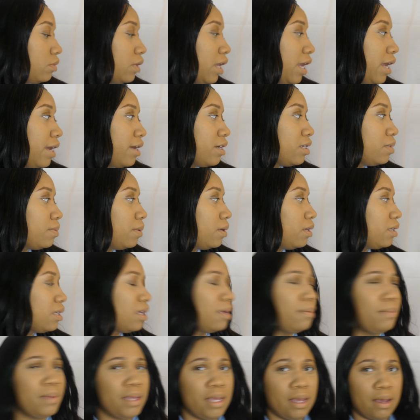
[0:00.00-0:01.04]
Airspun
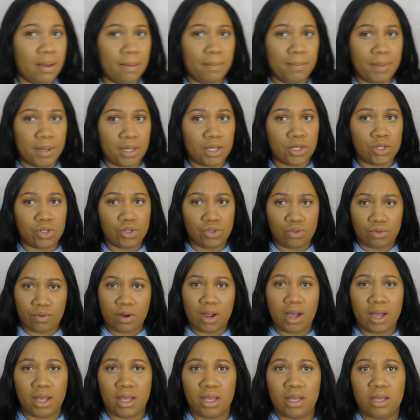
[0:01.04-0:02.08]
can be a bit
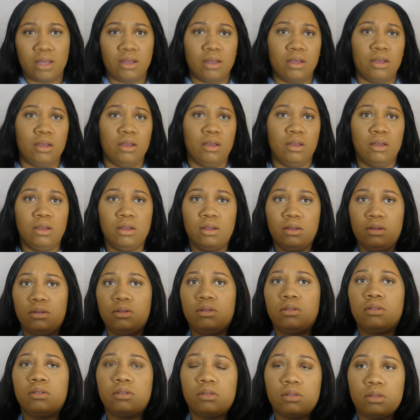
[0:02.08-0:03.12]
drying.
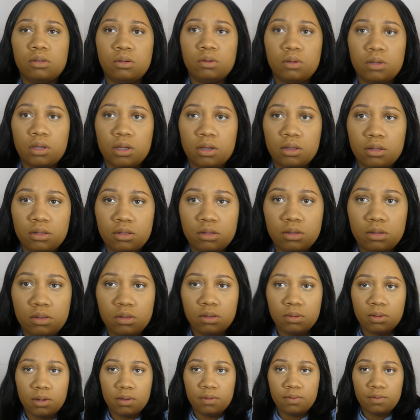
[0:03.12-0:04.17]
So yeah, this is
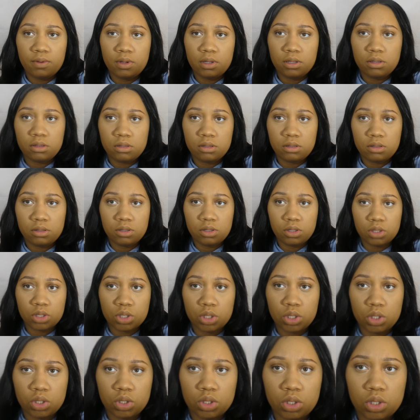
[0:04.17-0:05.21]
what my face is
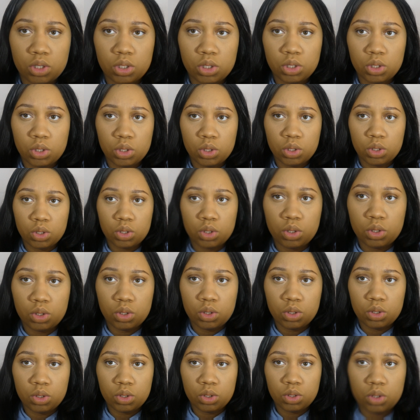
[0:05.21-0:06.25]
looking like
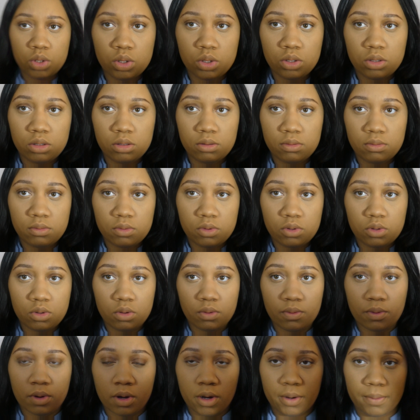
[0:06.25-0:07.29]
so
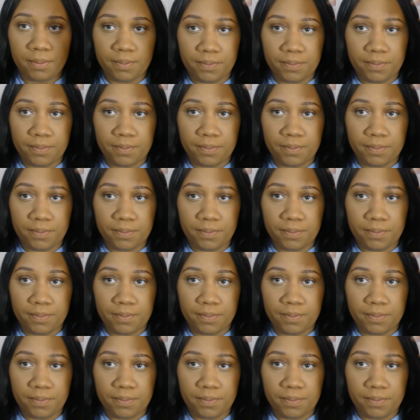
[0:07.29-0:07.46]
far.